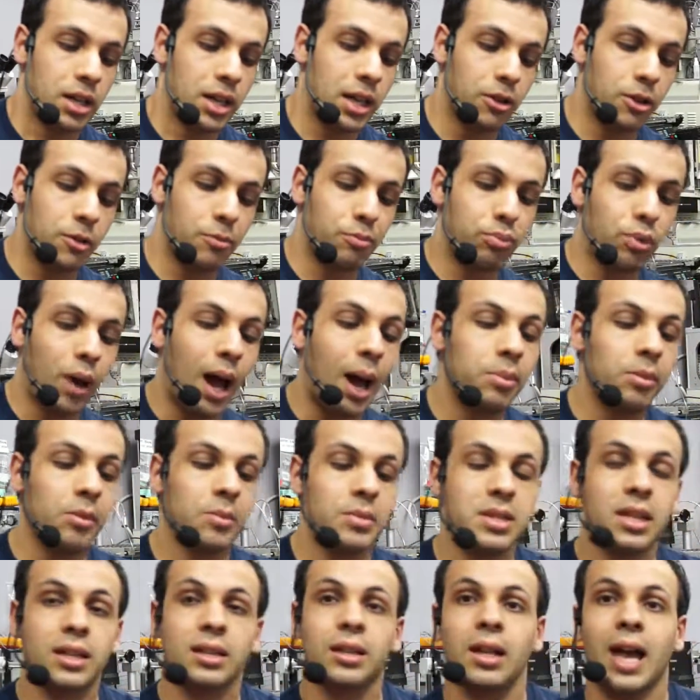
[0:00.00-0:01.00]
Now the
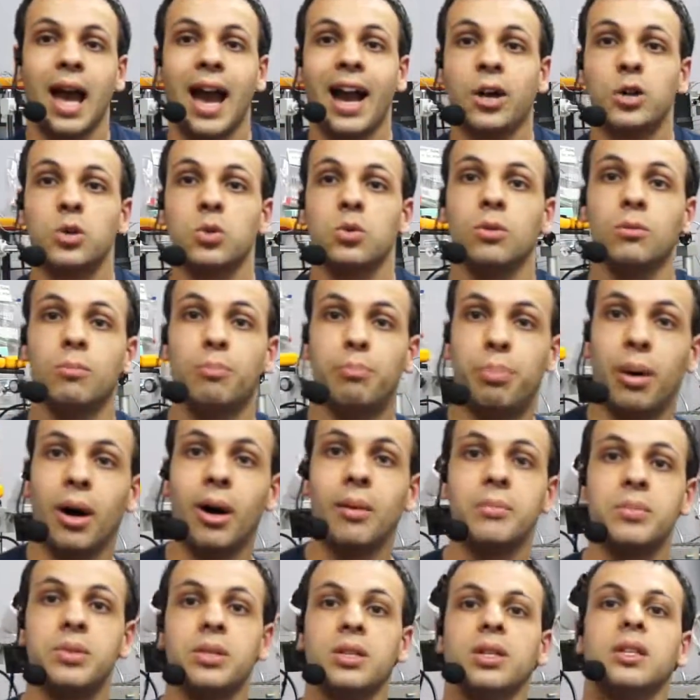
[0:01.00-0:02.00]
problem is that the actual
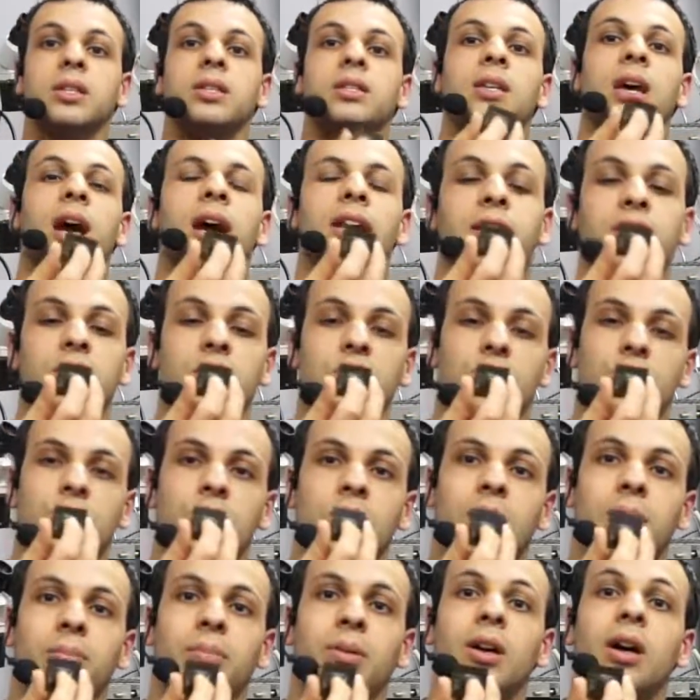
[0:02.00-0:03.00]
bumps inside of this
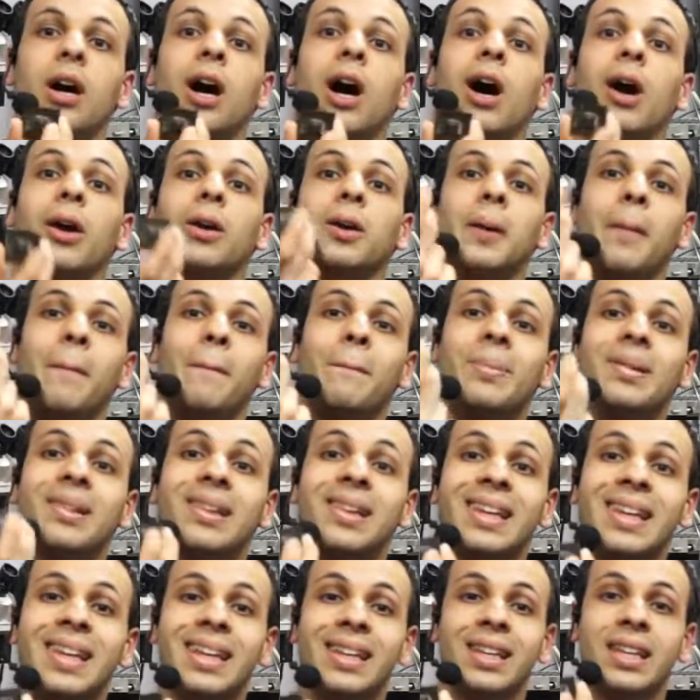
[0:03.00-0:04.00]
chip are
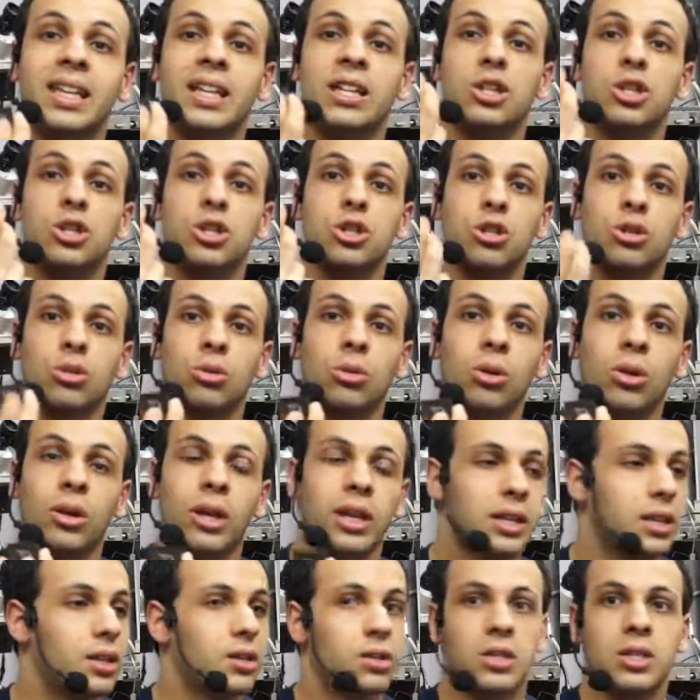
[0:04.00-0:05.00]
completely
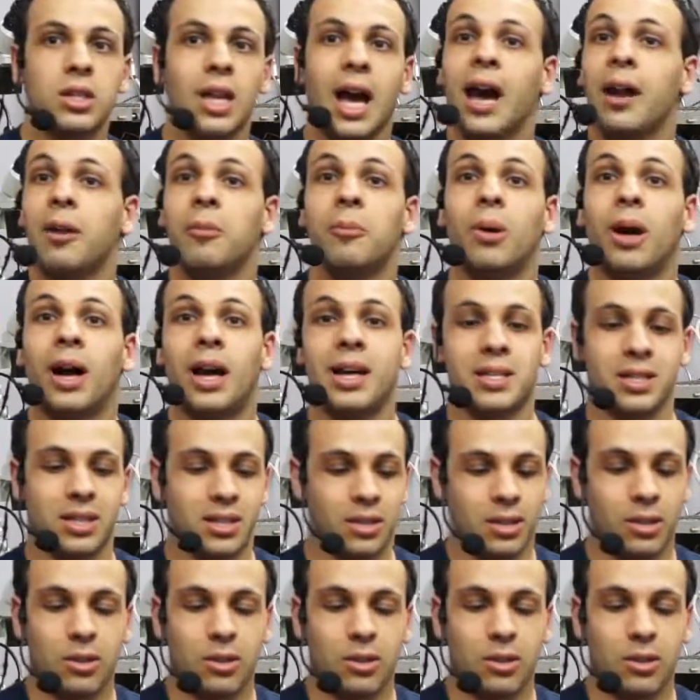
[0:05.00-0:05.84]
destroyed. They're sodomized.